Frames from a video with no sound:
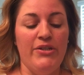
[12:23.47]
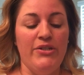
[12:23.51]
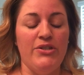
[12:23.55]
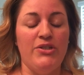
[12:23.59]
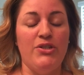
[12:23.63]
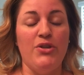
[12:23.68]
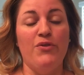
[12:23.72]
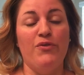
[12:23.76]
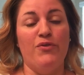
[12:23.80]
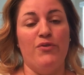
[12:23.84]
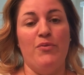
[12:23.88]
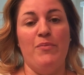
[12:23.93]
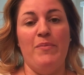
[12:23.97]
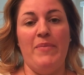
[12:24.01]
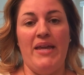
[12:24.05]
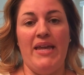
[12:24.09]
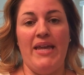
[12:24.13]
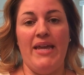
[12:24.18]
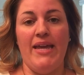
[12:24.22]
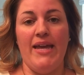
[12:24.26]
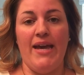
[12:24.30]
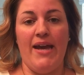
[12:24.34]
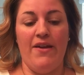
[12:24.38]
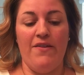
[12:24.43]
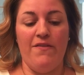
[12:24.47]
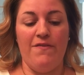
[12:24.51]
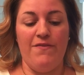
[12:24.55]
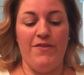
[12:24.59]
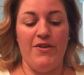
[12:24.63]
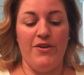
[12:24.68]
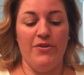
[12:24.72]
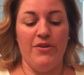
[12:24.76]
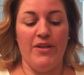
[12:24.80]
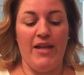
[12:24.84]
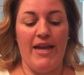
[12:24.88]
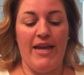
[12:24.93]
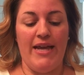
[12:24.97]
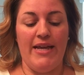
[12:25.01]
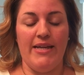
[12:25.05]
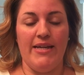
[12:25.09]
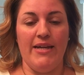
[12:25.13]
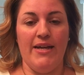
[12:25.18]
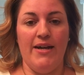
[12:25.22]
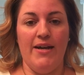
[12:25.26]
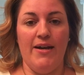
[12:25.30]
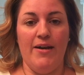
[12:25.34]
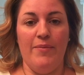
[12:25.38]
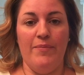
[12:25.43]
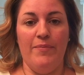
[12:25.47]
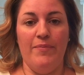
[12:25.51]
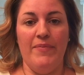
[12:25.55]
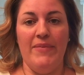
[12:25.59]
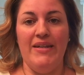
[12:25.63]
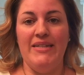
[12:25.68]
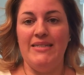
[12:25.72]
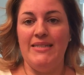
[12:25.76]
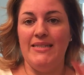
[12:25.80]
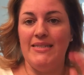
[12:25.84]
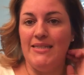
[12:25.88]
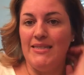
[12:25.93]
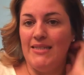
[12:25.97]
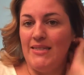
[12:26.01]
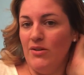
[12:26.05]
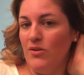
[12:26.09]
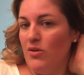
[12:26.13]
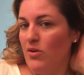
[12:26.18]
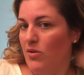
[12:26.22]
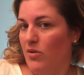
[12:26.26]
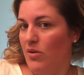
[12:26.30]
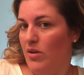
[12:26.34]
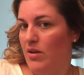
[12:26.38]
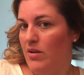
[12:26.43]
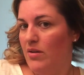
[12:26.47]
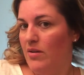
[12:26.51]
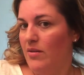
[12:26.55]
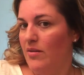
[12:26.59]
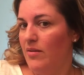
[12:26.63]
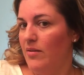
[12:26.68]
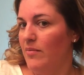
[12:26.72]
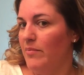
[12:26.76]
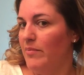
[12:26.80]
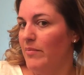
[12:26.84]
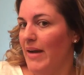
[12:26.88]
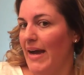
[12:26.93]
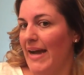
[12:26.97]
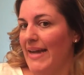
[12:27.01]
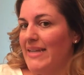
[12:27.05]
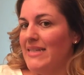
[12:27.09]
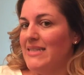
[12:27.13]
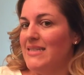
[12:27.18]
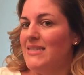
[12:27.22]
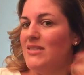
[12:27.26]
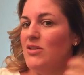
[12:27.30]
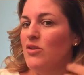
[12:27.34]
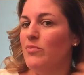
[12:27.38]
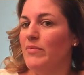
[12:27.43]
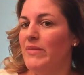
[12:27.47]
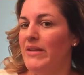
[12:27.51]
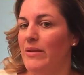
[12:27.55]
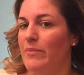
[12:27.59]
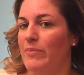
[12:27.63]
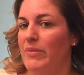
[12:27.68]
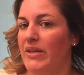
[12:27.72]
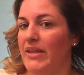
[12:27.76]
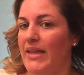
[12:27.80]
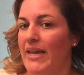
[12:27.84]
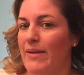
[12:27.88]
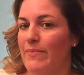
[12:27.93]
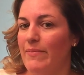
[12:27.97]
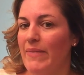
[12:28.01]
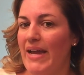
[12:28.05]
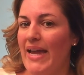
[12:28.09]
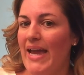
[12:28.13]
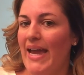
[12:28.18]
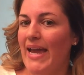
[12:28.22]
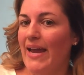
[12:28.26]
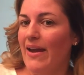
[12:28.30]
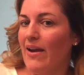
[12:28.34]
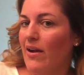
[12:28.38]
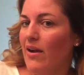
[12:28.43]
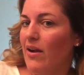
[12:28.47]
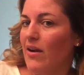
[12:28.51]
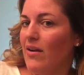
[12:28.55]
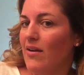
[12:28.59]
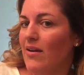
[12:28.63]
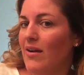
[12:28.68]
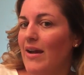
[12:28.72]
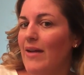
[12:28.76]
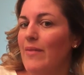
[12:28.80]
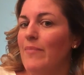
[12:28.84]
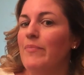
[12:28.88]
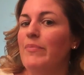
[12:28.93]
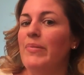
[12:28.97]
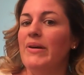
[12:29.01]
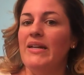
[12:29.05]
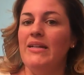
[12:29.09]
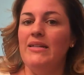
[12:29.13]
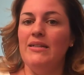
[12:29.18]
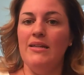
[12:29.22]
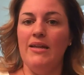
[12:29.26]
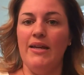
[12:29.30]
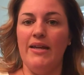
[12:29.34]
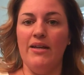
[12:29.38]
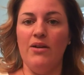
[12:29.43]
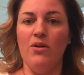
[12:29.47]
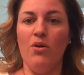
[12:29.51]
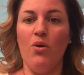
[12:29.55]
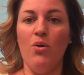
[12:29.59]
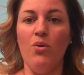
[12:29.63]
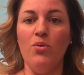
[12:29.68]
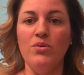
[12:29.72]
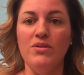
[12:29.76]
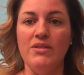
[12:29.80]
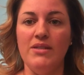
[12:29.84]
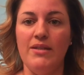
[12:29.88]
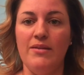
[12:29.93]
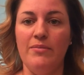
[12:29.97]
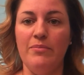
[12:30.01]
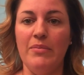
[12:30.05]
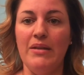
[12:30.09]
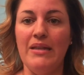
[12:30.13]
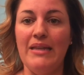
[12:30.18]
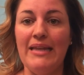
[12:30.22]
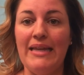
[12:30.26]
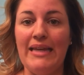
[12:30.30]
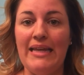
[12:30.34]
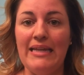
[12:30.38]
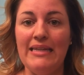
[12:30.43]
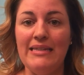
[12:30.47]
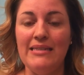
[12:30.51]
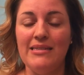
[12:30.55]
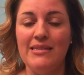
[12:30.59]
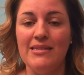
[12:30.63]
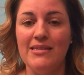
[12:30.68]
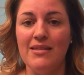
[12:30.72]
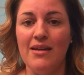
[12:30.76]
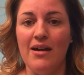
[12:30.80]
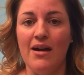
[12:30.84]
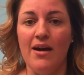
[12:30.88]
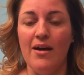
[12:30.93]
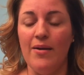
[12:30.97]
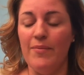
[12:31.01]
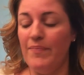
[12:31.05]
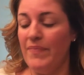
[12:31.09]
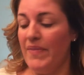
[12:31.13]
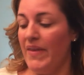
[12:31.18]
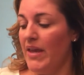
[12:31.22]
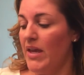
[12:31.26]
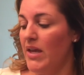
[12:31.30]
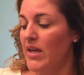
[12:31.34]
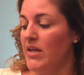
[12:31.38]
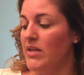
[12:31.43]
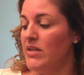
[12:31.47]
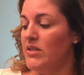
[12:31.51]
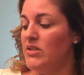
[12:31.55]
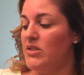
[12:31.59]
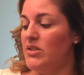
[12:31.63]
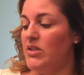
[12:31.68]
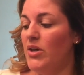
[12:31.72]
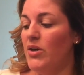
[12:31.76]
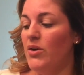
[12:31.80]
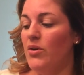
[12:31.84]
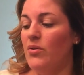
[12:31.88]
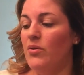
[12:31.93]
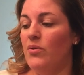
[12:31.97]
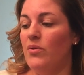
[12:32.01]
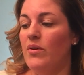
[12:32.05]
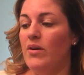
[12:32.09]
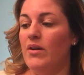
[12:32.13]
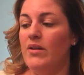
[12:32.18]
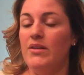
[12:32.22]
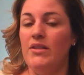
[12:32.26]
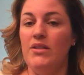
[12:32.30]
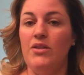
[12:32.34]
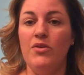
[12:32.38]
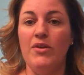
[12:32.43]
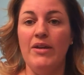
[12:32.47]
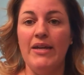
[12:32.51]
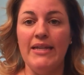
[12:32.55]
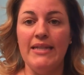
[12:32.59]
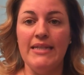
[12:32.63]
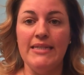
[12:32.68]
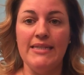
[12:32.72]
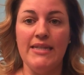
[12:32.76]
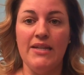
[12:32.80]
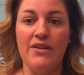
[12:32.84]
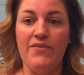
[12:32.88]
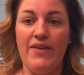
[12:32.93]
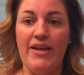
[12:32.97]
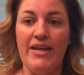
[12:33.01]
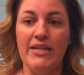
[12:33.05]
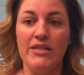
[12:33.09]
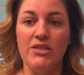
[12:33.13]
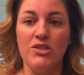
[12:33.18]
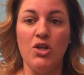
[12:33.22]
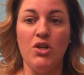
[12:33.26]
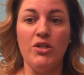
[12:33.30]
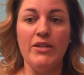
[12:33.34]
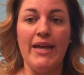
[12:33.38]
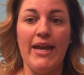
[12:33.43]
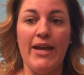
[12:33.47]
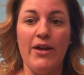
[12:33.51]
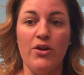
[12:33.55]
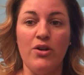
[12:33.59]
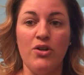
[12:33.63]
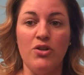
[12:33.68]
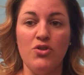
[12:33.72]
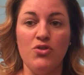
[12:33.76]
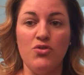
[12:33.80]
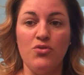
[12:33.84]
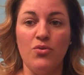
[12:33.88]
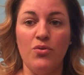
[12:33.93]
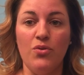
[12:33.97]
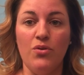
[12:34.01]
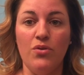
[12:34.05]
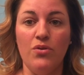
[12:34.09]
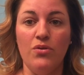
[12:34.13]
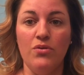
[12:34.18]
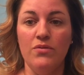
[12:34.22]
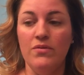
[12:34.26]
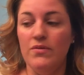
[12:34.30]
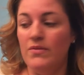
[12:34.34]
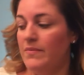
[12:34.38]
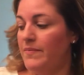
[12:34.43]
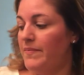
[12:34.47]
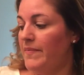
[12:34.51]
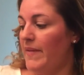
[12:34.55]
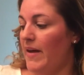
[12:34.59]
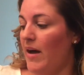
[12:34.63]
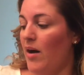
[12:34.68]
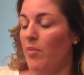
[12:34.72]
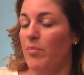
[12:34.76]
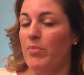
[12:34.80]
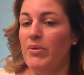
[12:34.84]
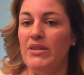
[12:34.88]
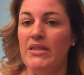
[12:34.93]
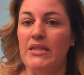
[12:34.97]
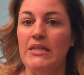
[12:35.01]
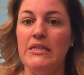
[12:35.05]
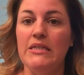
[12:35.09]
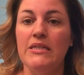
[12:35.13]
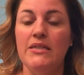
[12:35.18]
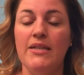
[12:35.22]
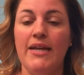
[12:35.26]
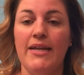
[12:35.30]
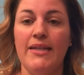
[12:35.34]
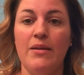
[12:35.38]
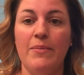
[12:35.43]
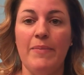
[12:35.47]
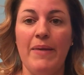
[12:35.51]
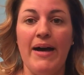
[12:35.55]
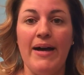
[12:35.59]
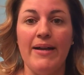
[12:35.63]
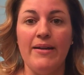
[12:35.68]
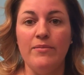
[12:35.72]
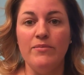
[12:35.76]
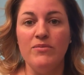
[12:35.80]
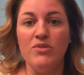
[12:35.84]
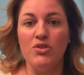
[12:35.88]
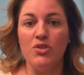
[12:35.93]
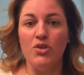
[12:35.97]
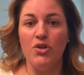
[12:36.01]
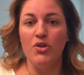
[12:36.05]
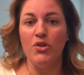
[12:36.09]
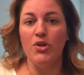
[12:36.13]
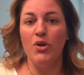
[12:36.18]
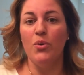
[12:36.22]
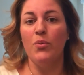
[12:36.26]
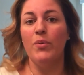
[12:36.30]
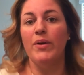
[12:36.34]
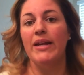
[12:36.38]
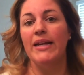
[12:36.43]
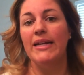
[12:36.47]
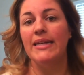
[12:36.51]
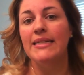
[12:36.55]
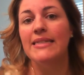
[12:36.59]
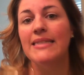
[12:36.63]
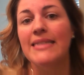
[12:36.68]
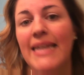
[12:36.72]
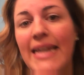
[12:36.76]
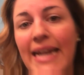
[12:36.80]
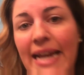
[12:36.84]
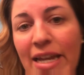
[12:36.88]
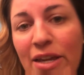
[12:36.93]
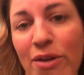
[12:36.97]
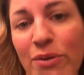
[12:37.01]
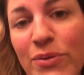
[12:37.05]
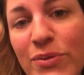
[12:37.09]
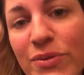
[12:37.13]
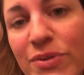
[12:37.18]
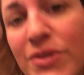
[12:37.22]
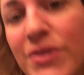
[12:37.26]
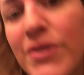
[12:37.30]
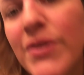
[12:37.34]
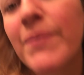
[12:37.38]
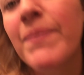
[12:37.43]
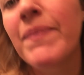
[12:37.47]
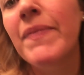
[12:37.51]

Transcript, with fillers: So for me, I feel like um, it's still, I can still manipulate my hair, but it, it holds it in place. Um, so you can get this out of Aveda, it's called Air Control. I'll put this at the bottom so you know what it is that I use.